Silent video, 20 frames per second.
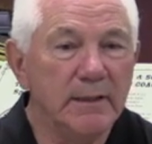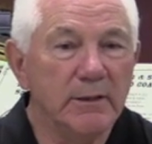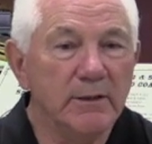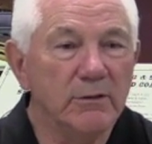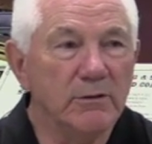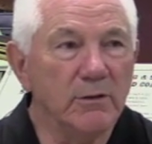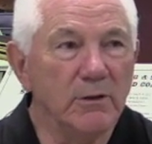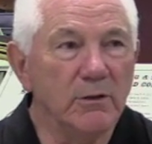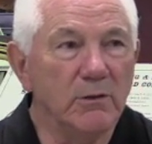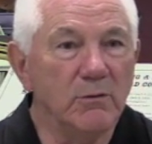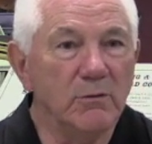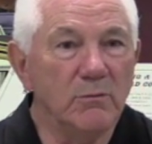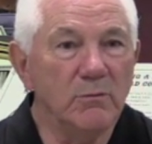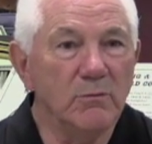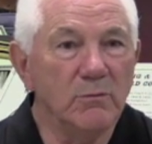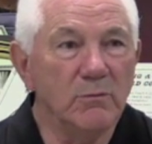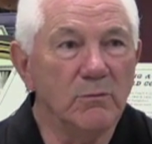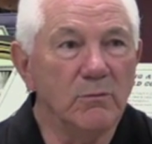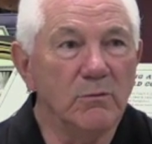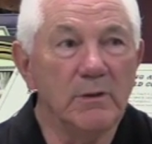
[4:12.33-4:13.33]
So
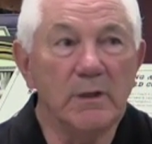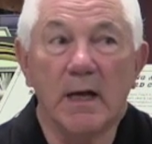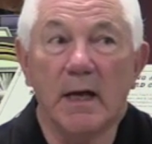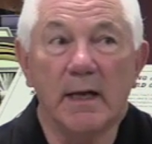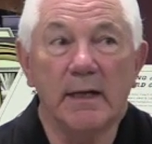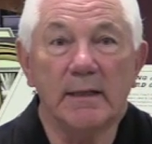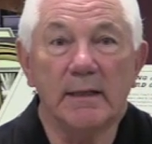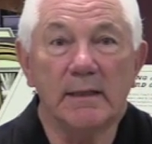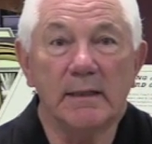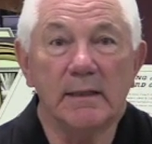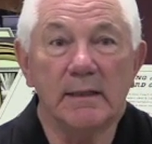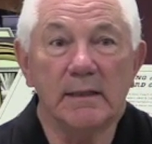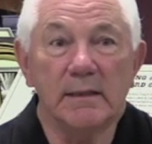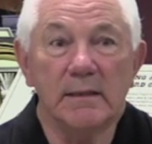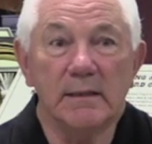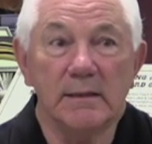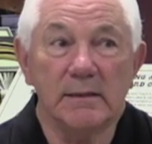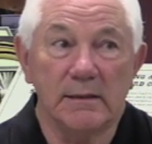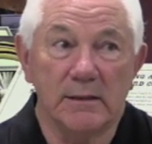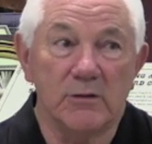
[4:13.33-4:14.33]
we're not
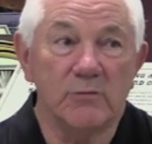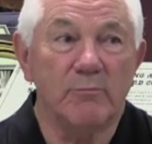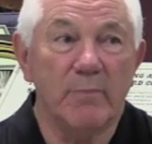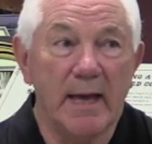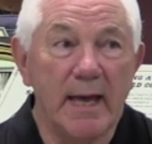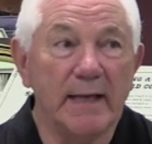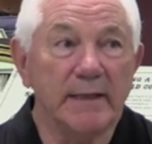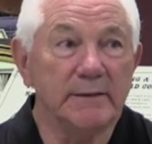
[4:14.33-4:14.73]
in as bad